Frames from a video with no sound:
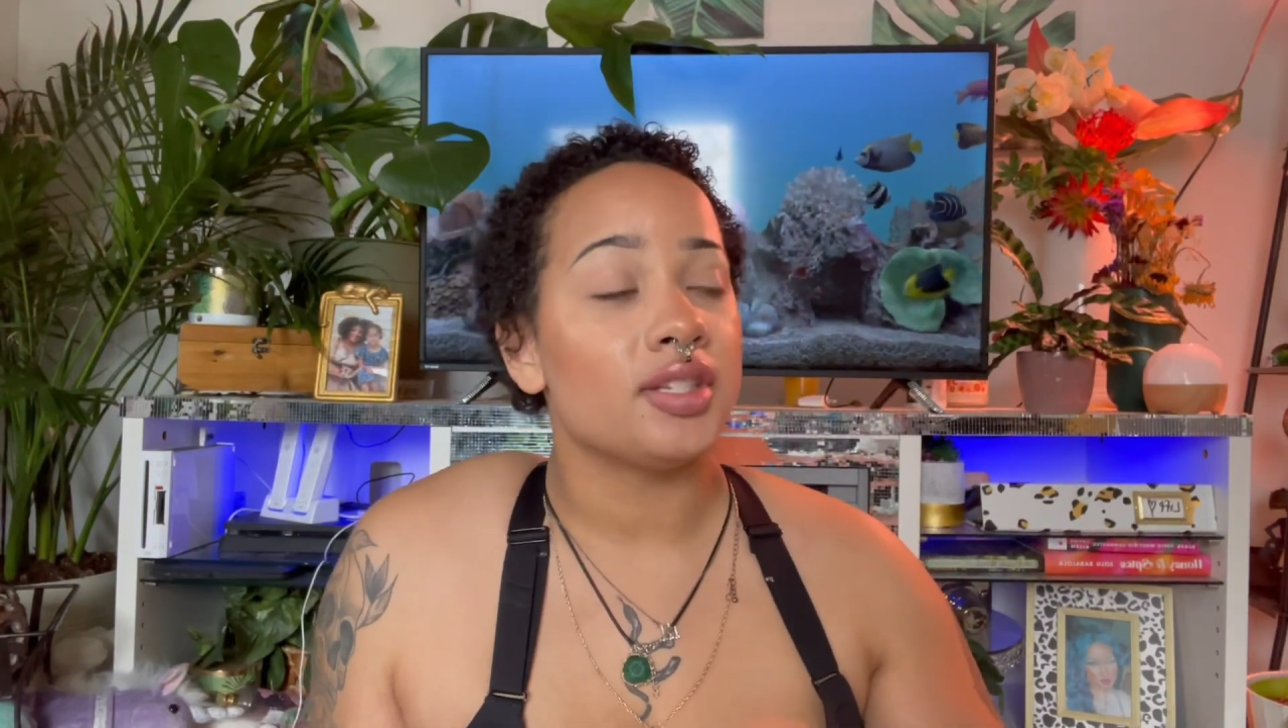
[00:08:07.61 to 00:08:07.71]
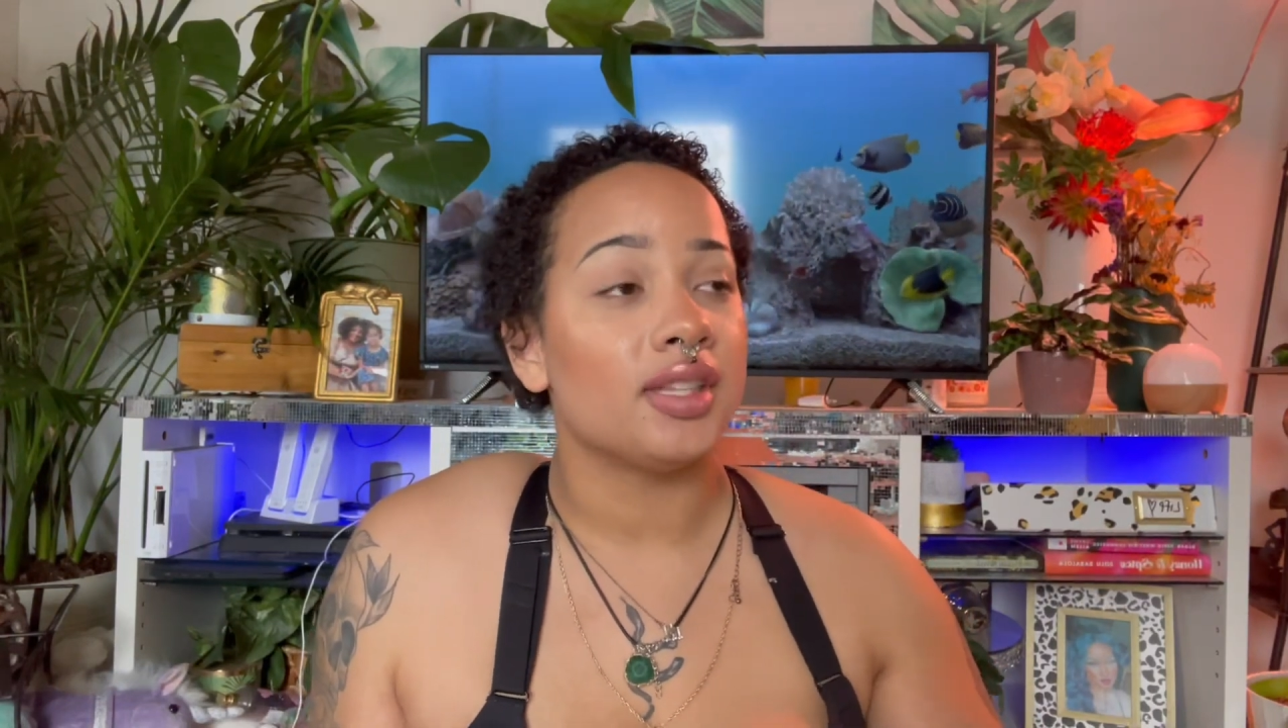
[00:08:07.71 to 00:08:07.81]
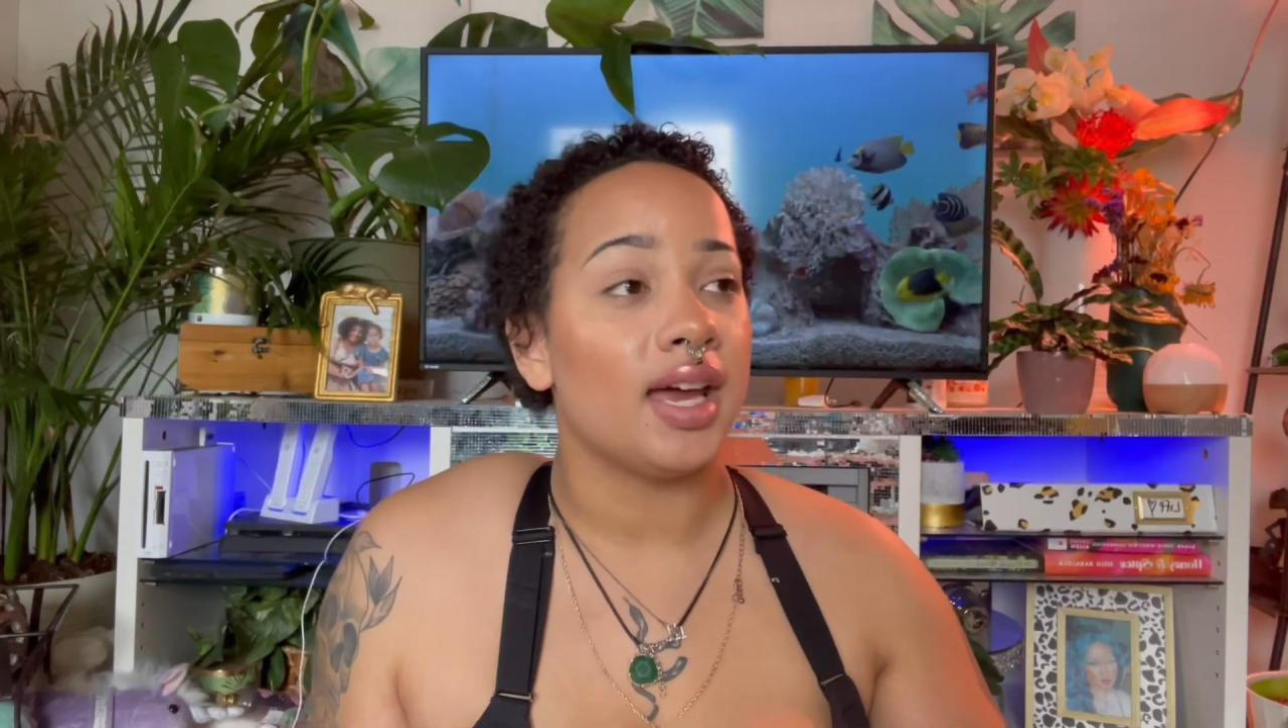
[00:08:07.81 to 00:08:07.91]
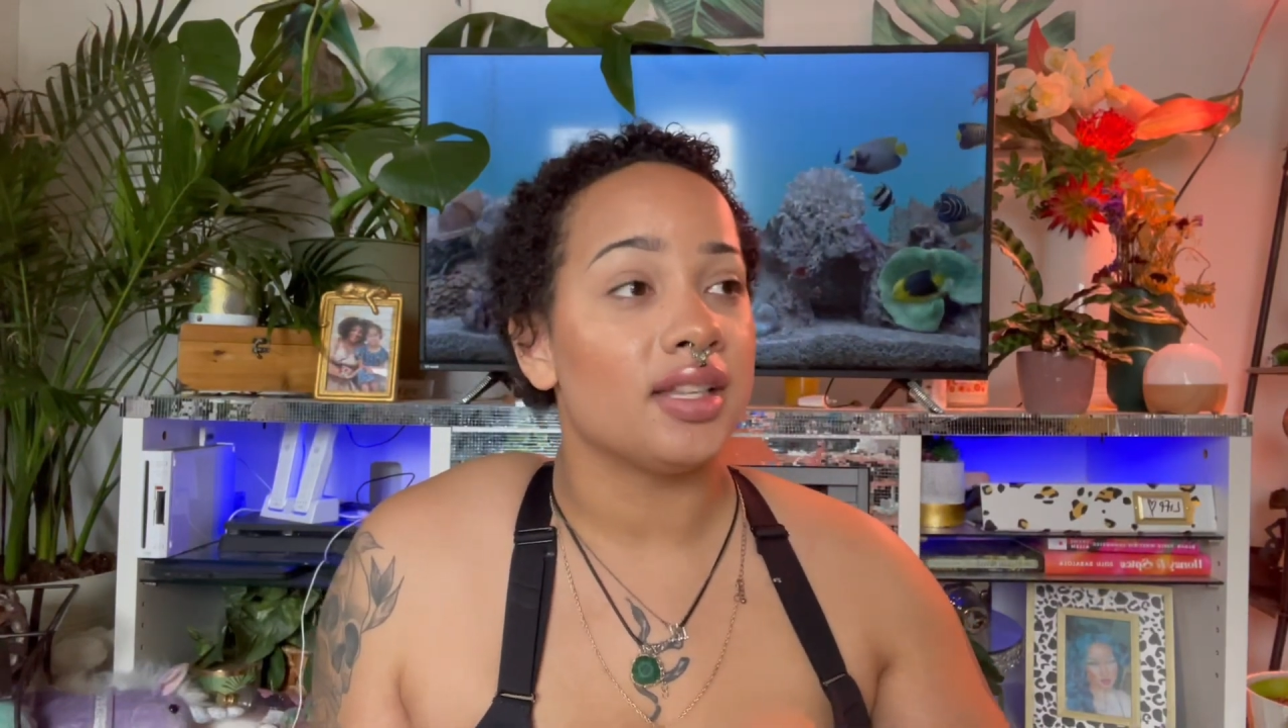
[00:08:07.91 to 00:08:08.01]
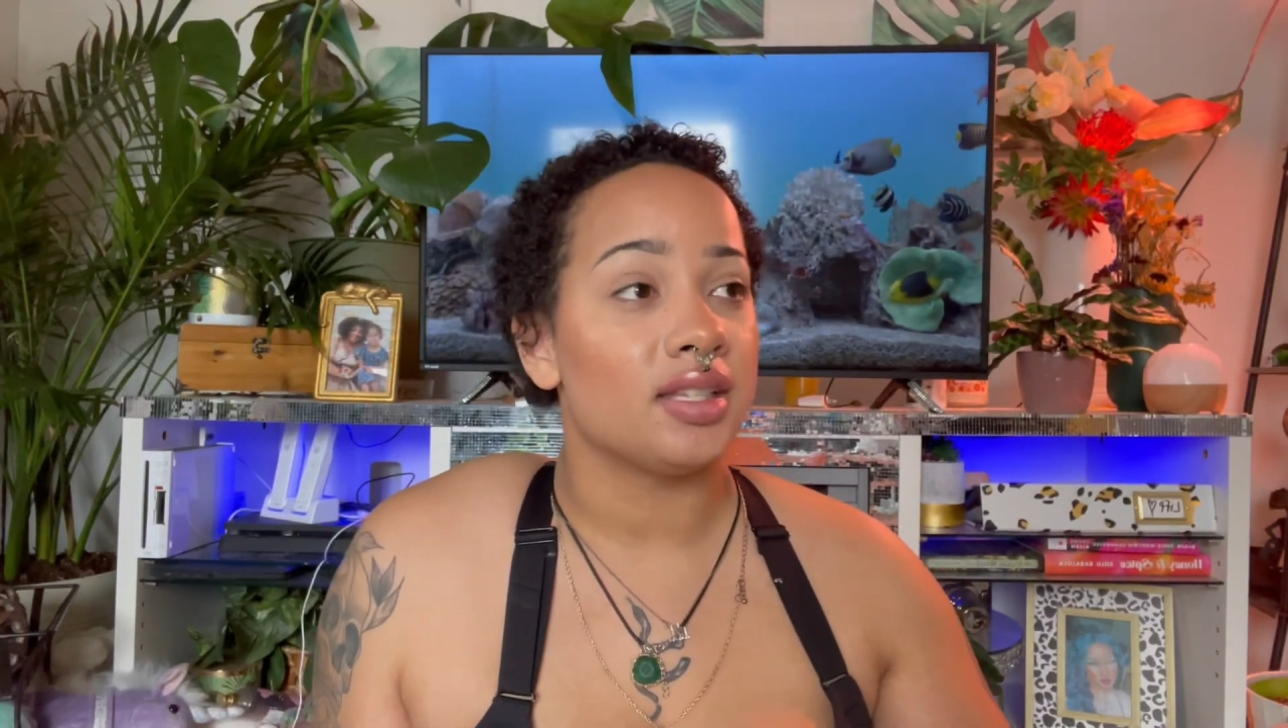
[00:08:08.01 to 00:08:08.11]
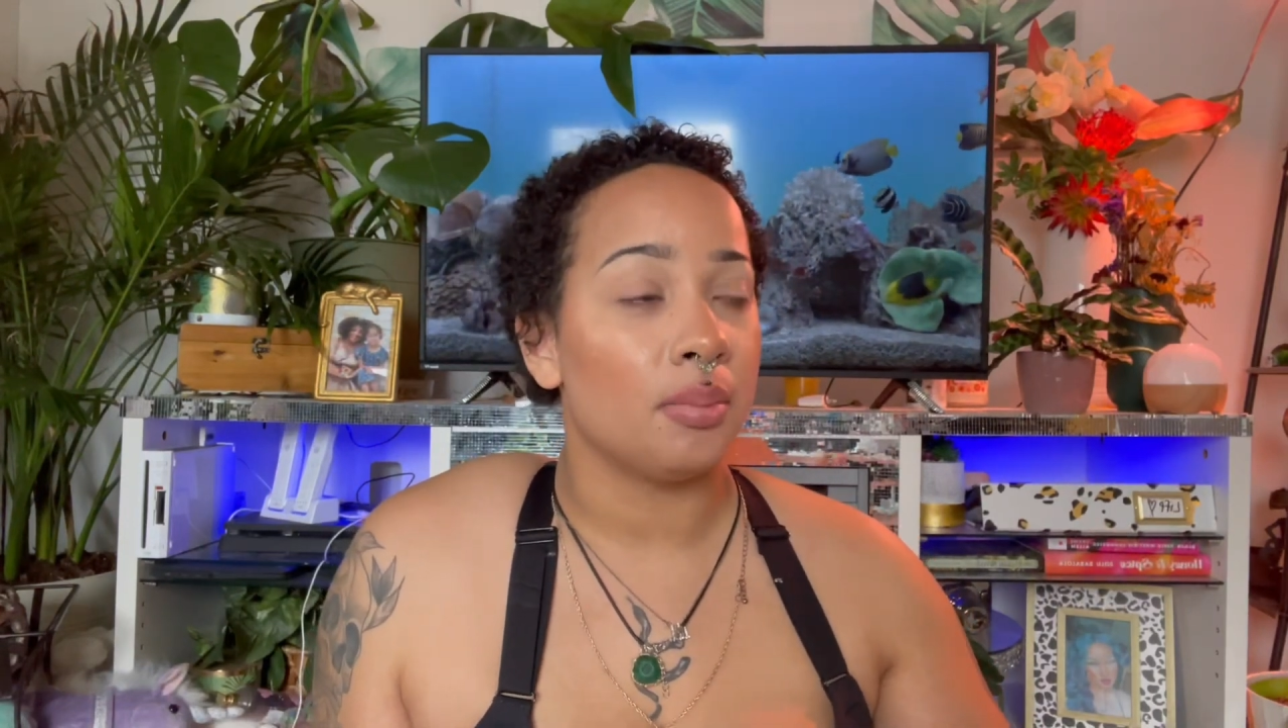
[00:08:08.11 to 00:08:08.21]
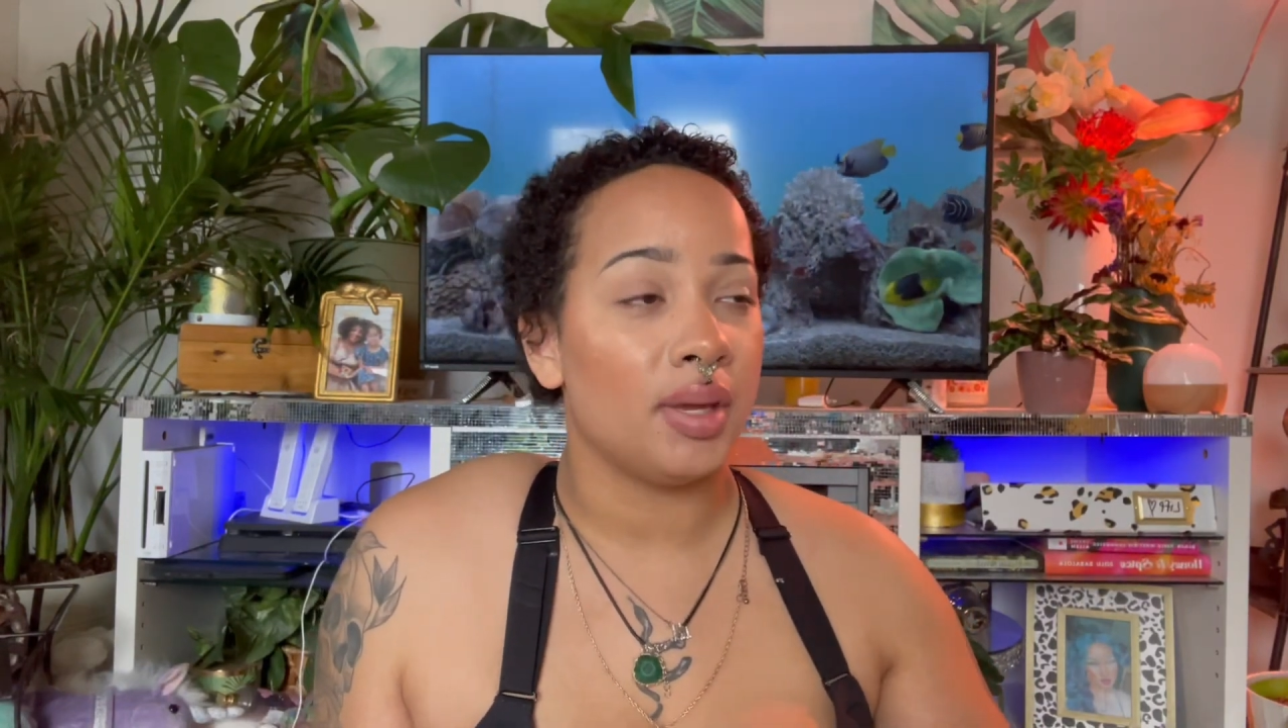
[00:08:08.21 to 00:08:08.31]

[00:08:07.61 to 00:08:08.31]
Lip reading: that's a